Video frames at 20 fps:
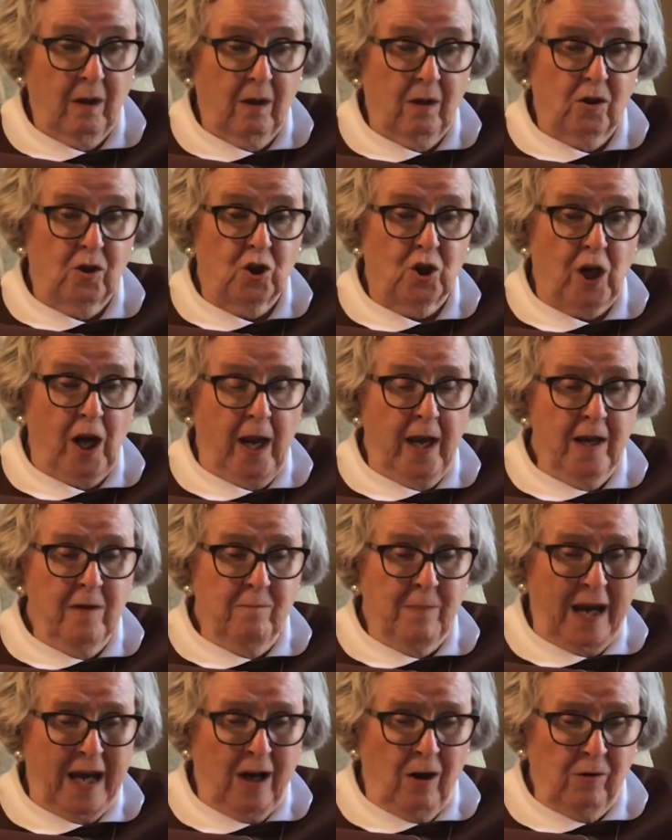Chang
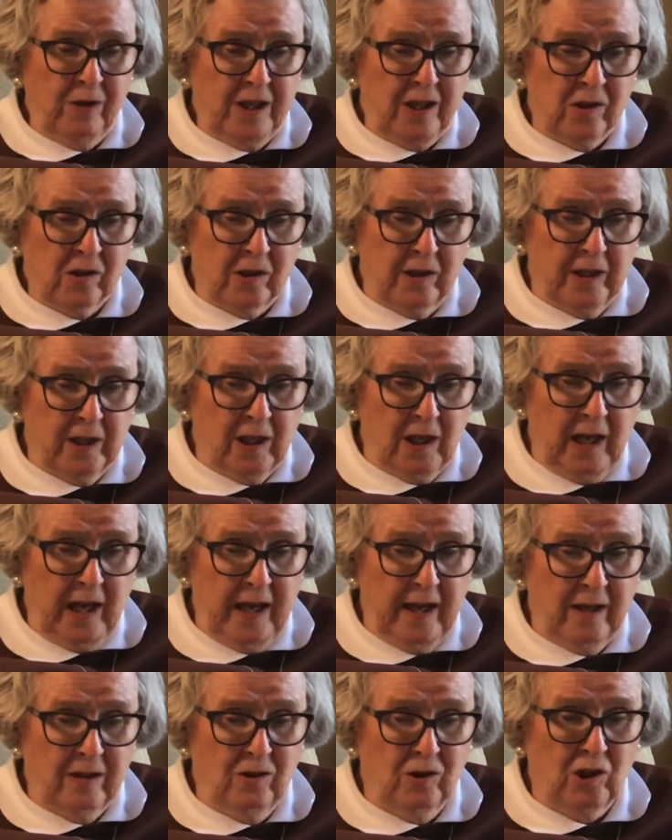bowed his little
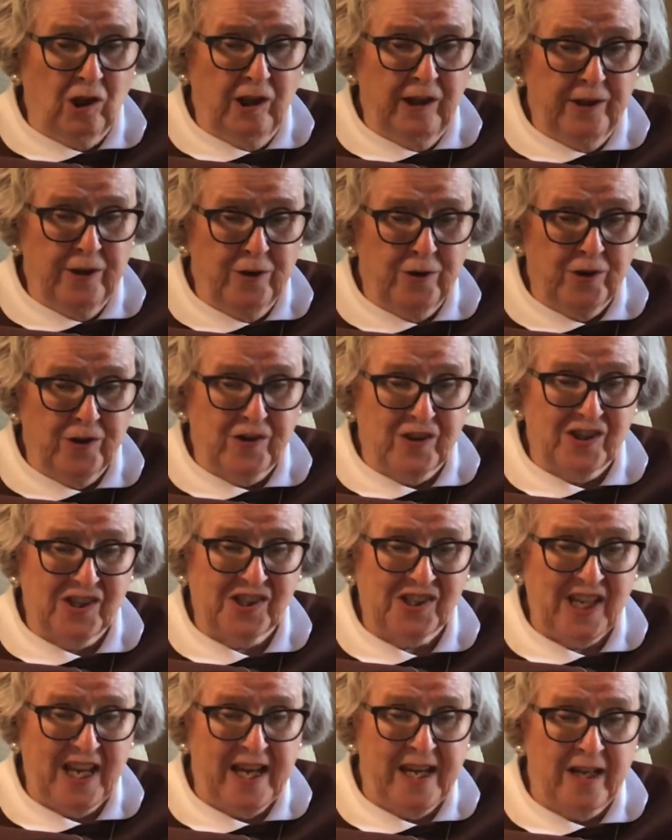head clear to the
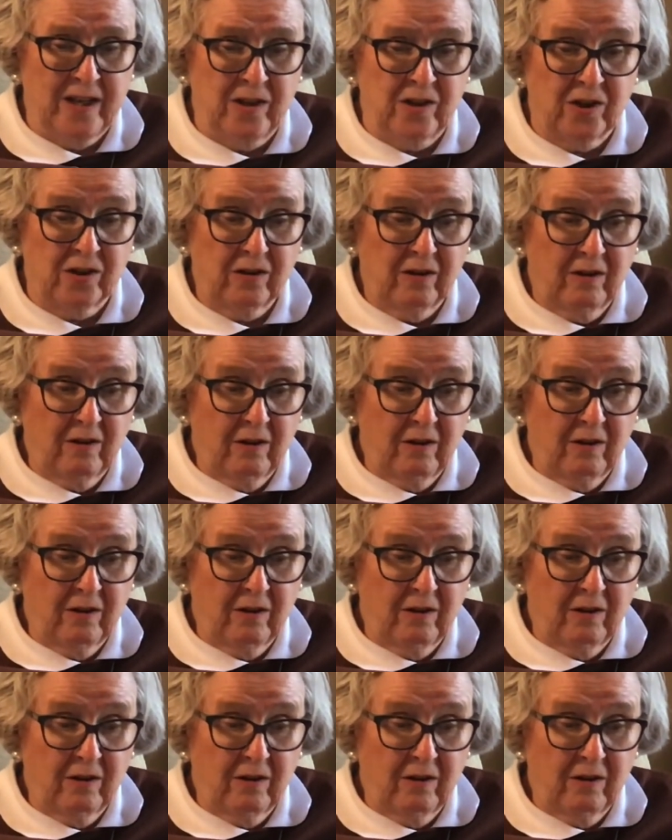sand,